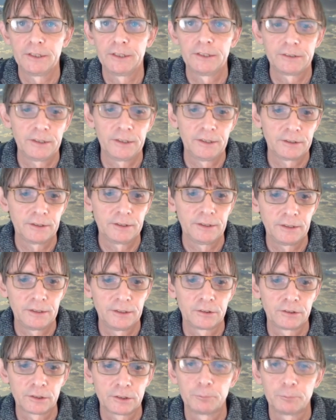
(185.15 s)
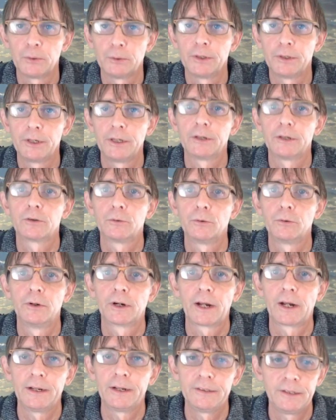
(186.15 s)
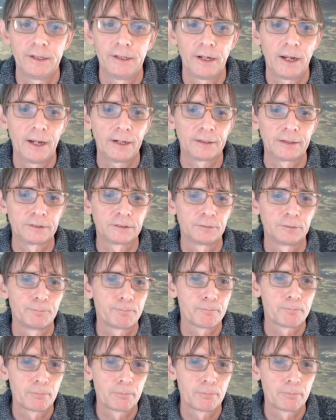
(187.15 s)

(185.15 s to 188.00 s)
it is responding here to the rising edge.